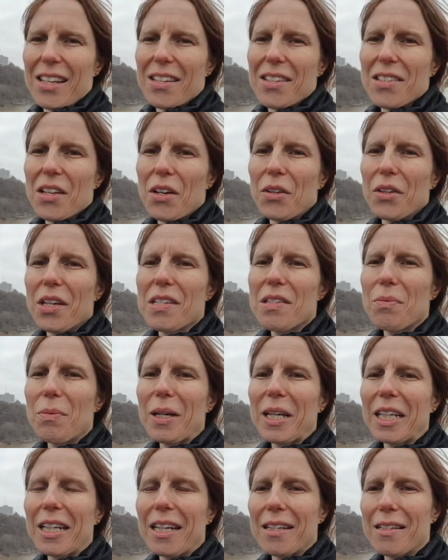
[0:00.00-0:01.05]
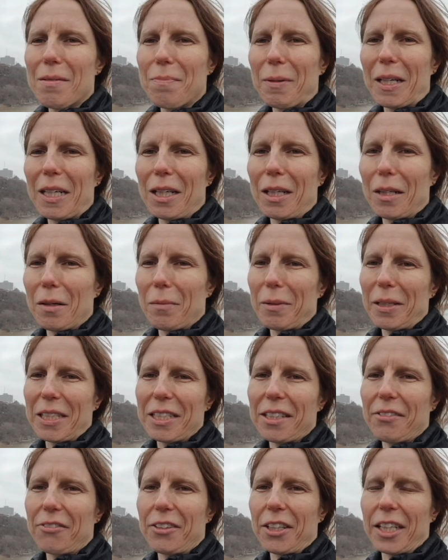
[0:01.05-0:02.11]
So this week has been a little bit
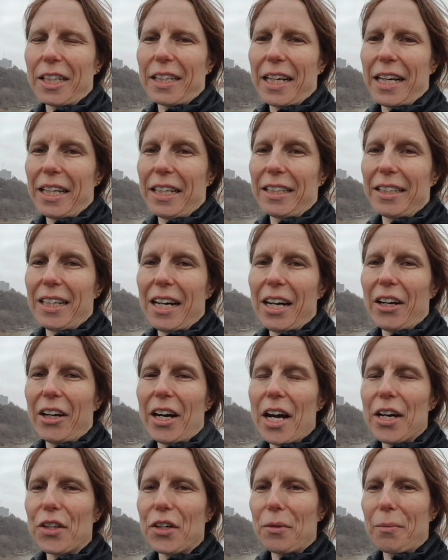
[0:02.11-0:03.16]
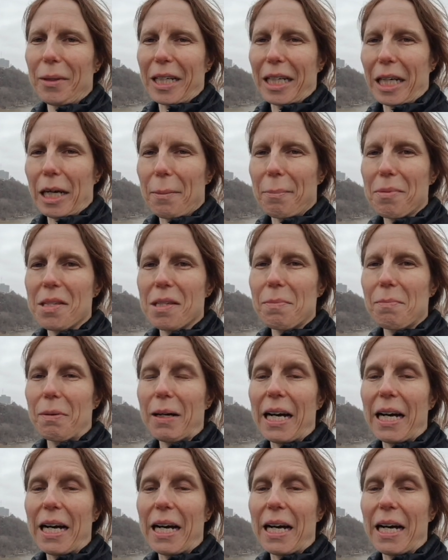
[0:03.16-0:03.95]
different than our other meetups,